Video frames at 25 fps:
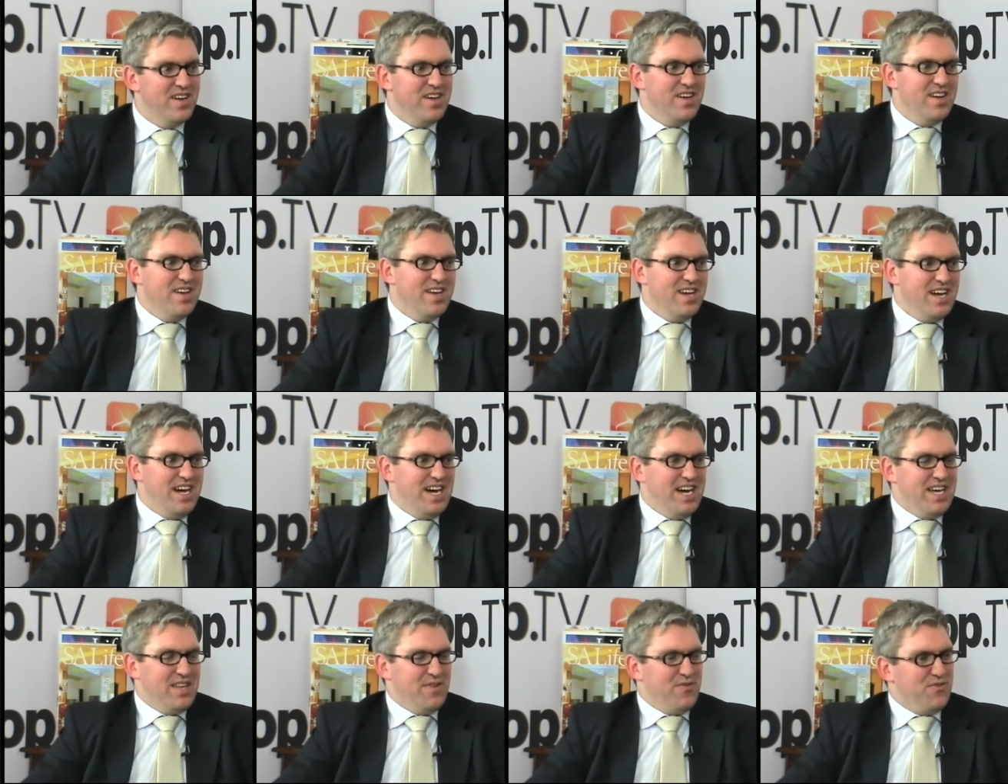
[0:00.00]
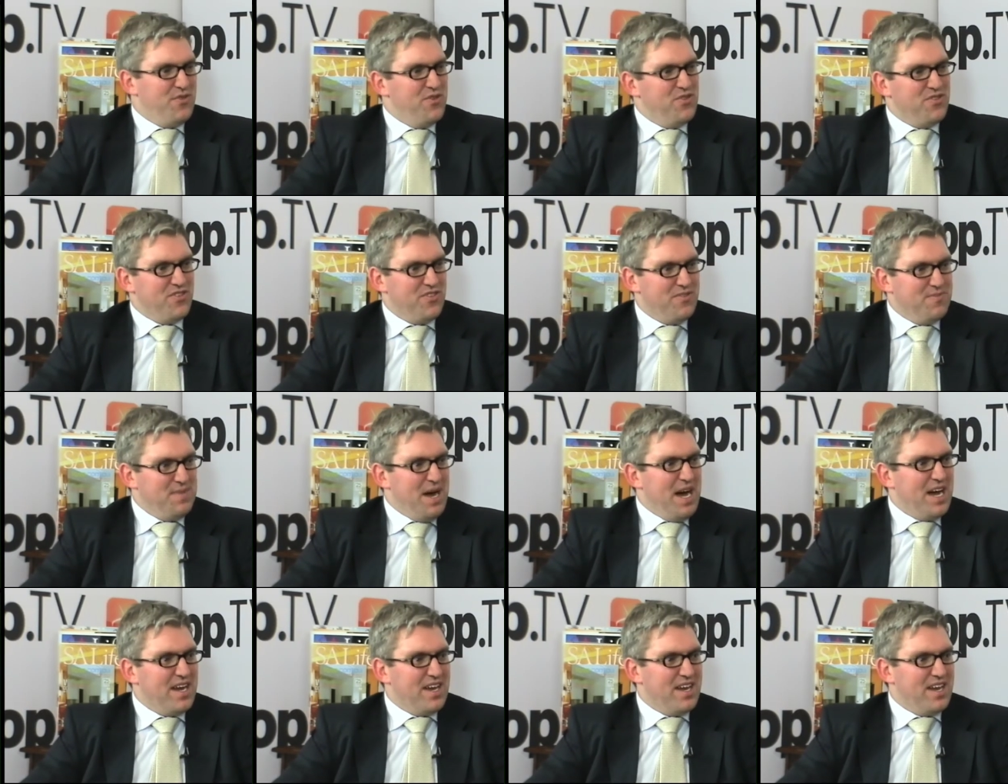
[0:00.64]
Uh, the futures
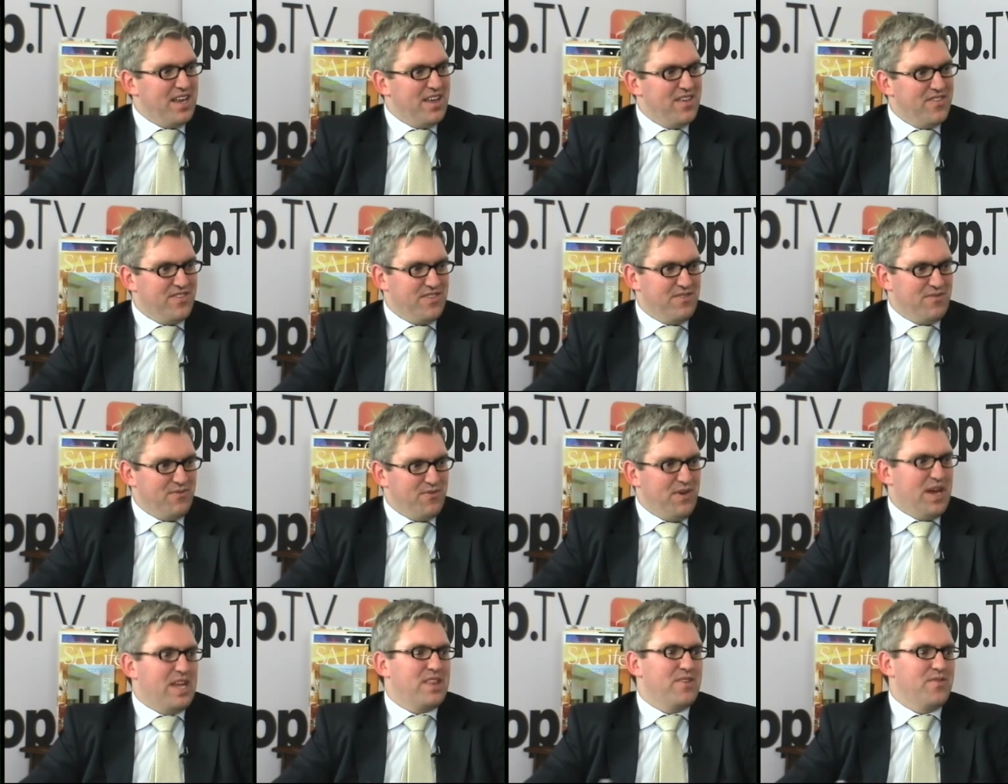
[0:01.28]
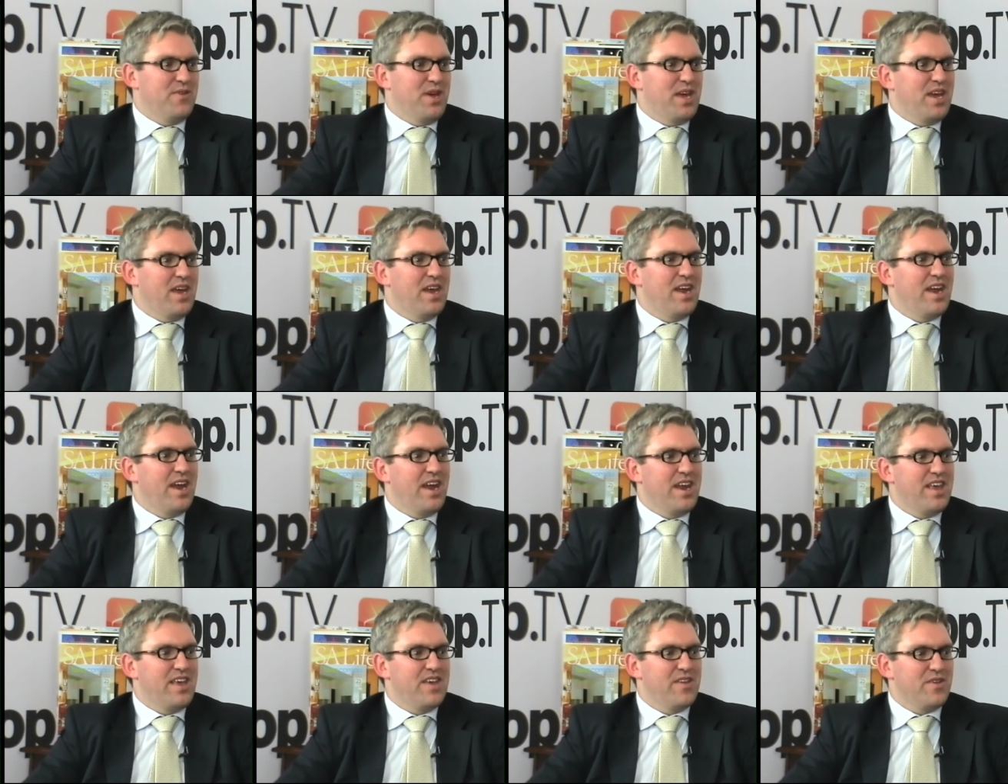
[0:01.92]
market isn't factoring in
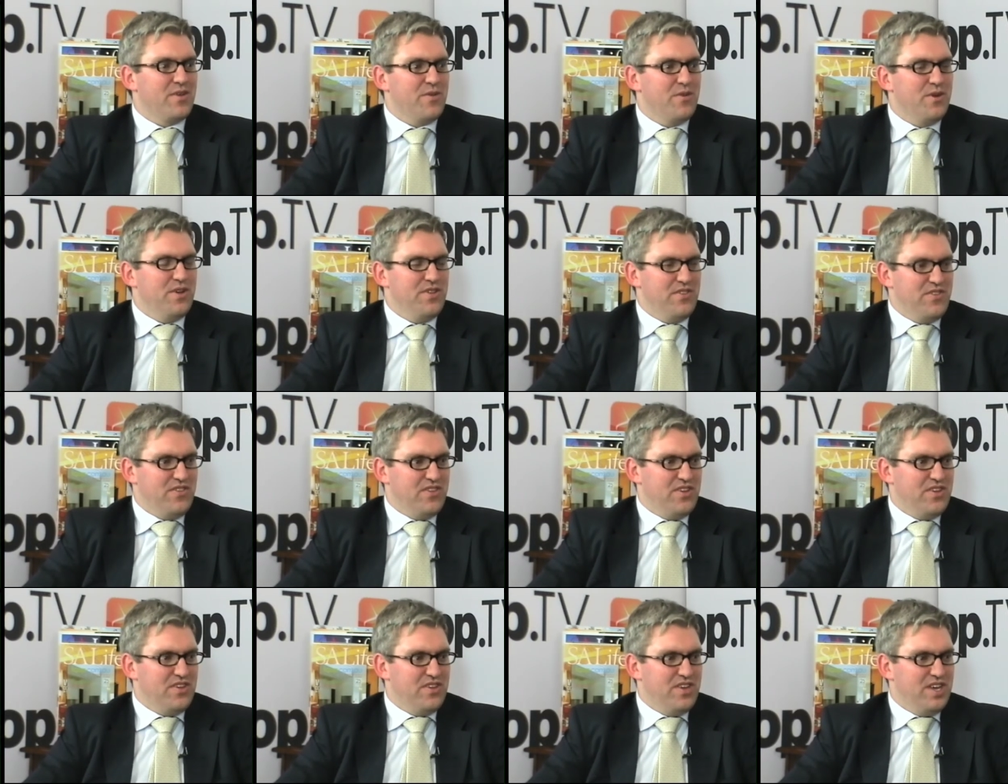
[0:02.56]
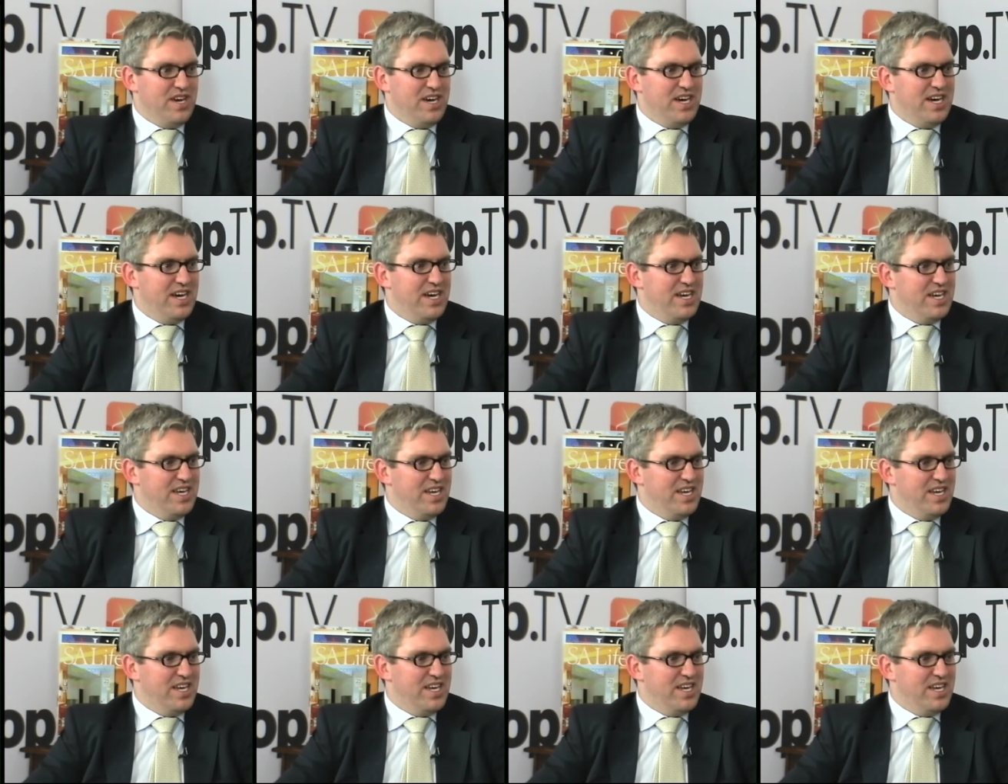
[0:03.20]
any increase in, uh,